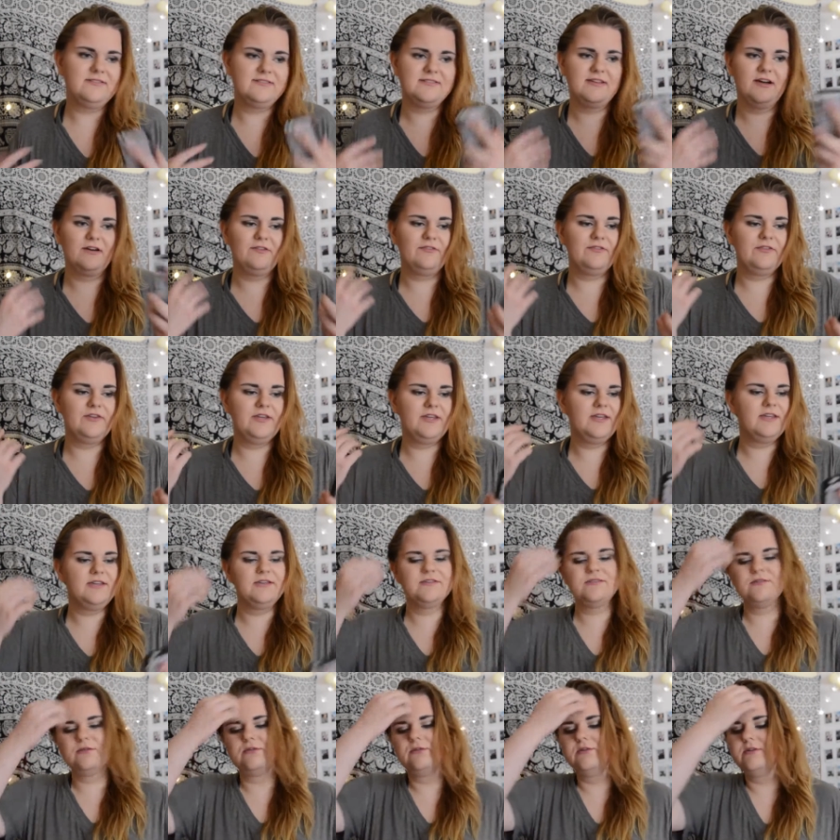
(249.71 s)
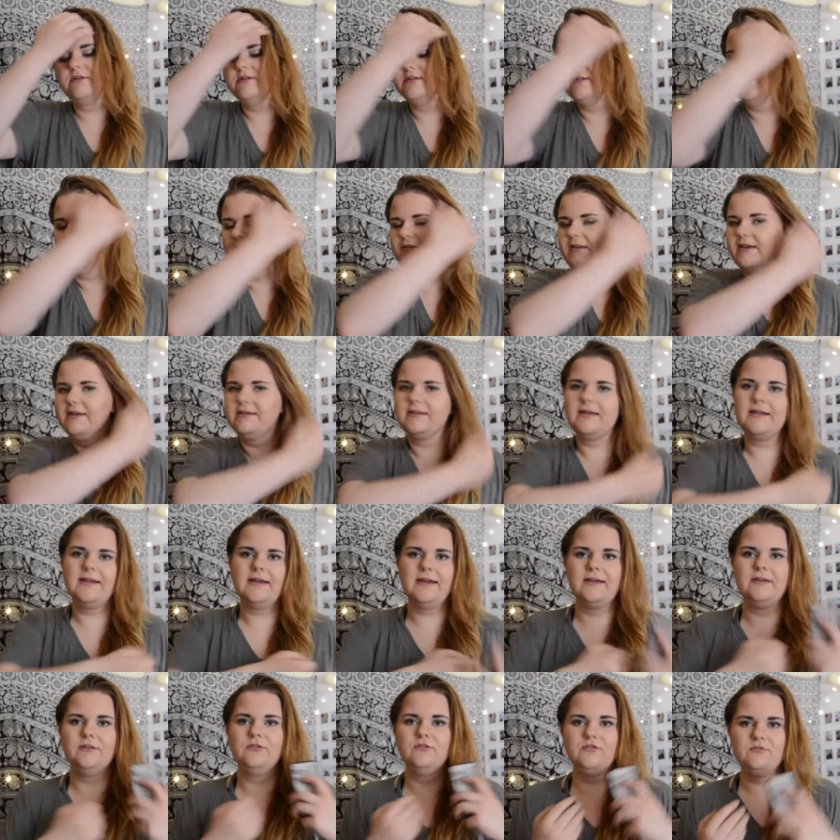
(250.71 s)
selfies or stuff like that.
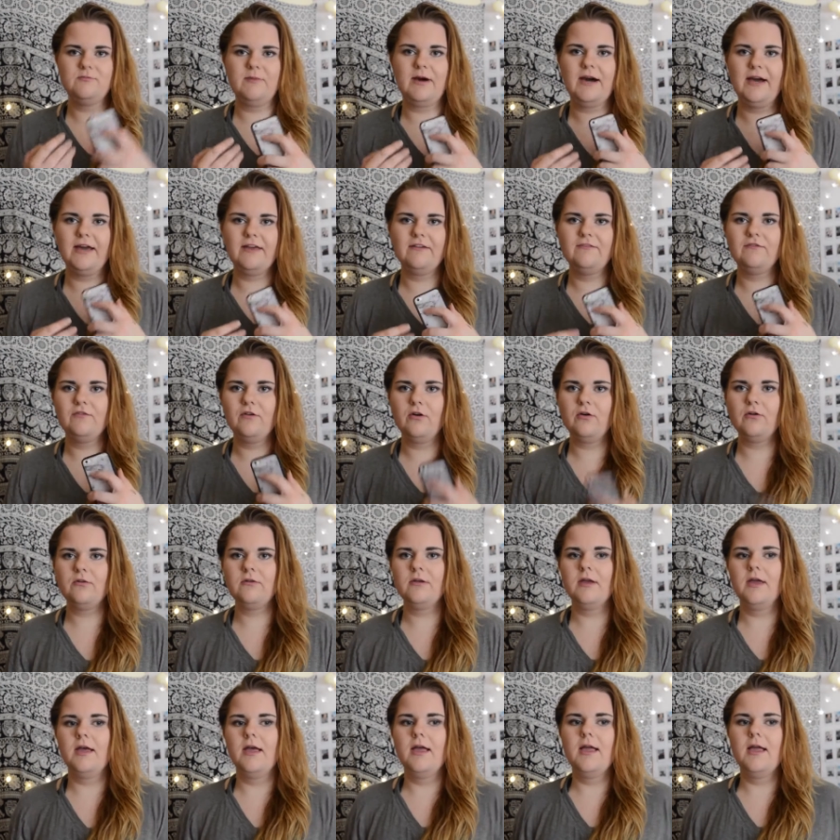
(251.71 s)
I use my iPhone.